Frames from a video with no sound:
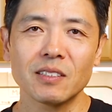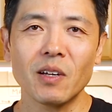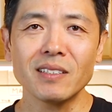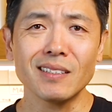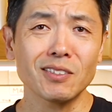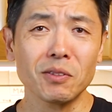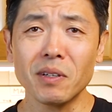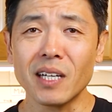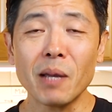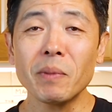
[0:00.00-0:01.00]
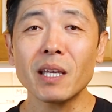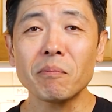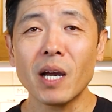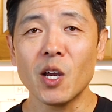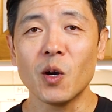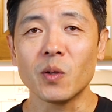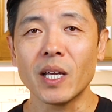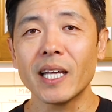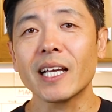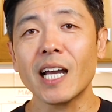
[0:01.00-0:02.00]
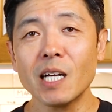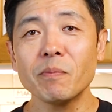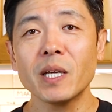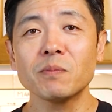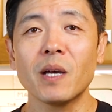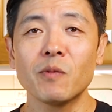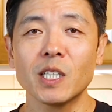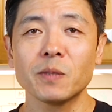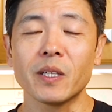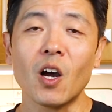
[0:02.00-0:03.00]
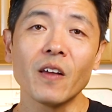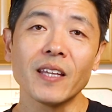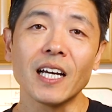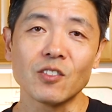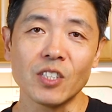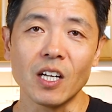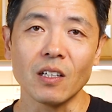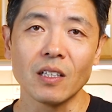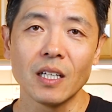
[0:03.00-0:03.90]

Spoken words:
So I said screw it, I'm making my own, and I kind of based my recipe on that gel.